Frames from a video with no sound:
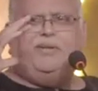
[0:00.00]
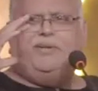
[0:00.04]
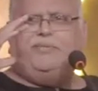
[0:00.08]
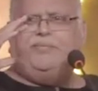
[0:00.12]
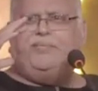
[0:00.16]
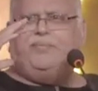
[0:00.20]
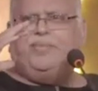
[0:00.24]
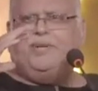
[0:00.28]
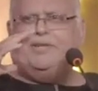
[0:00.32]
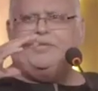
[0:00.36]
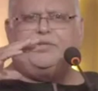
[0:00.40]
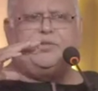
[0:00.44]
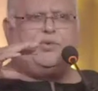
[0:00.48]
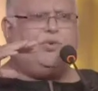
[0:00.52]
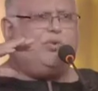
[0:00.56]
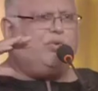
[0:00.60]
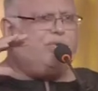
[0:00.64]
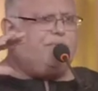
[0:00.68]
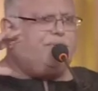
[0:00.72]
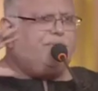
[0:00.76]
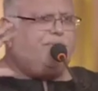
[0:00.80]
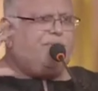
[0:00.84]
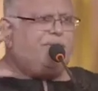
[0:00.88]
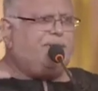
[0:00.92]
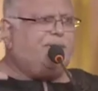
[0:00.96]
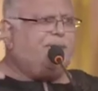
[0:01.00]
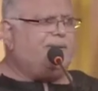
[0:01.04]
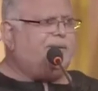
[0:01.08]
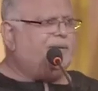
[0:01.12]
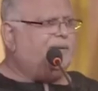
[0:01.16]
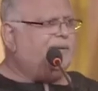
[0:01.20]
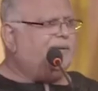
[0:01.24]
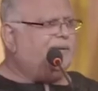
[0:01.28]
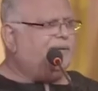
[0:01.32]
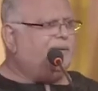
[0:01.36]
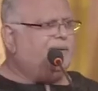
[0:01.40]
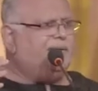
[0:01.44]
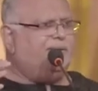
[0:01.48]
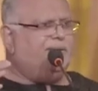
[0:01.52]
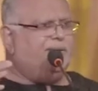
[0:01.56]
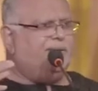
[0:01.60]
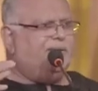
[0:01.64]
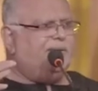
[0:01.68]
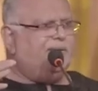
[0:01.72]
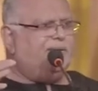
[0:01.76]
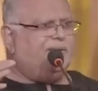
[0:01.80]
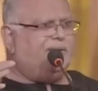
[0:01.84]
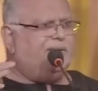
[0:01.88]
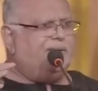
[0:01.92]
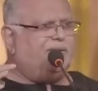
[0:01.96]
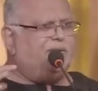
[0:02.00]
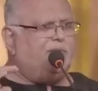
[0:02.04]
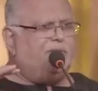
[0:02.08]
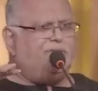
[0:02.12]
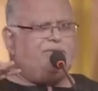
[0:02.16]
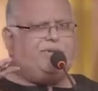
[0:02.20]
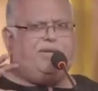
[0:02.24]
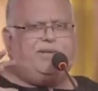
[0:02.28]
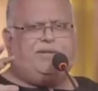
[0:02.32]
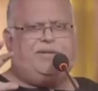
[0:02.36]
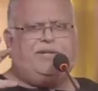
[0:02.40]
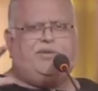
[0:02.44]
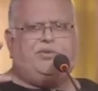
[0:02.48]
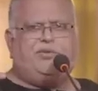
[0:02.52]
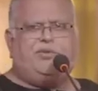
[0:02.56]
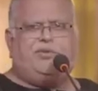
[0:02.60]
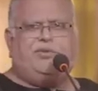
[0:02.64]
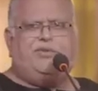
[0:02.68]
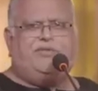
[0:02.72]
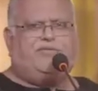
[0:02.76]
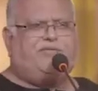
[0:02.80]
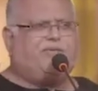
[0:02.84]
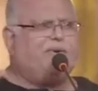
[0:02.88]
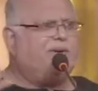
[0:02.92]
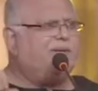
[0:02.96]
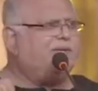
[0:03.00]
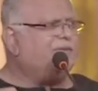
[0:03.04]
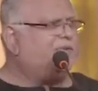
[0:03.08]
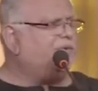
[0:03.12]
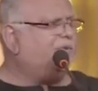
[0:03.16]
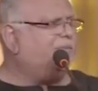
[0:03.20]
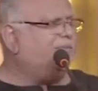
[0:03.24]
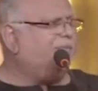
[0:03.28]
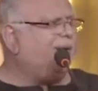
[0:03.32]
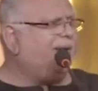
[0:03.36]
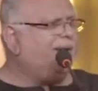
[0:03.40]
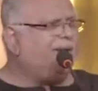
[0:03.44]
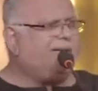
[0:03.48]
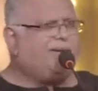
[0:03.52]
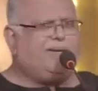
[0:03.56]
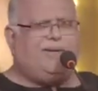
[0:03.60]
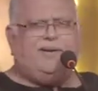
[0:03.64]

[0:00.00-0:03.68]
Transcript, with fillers: Please don't be, uh, don't think that you're in the front or back.